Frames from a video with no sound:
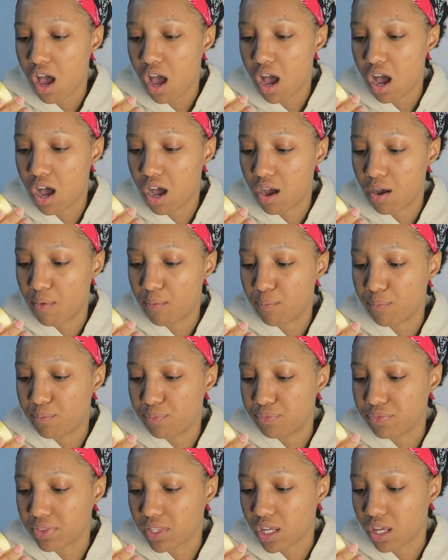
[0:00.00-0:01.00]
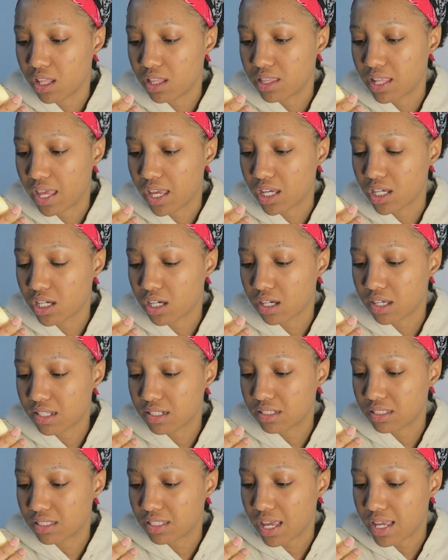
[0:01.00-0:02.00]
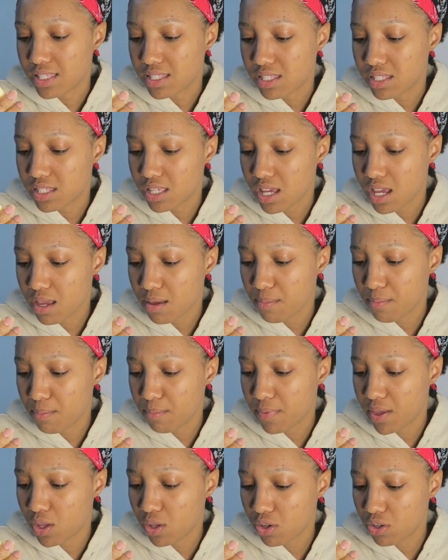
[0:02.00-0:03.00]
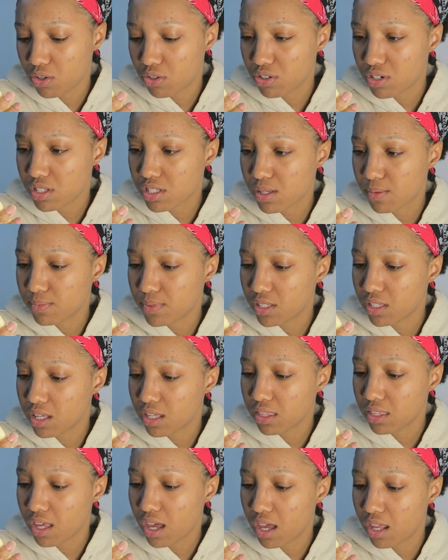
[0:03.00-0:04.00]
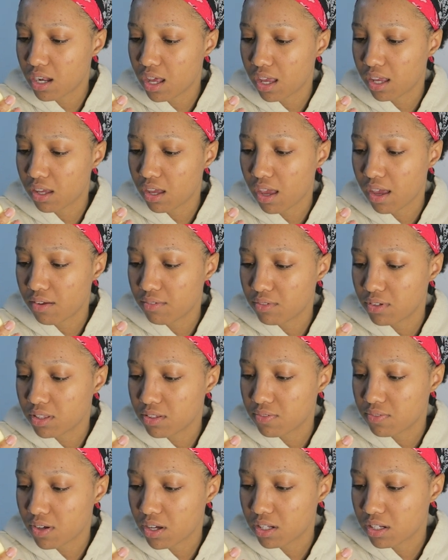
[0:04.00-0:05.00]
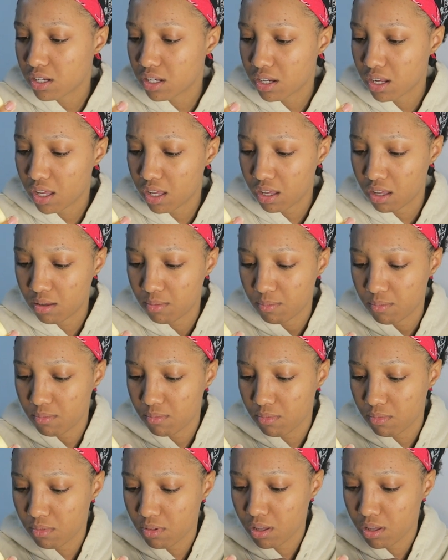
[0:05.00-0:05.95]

um like cleansing milk or something like that. I can't really find the name.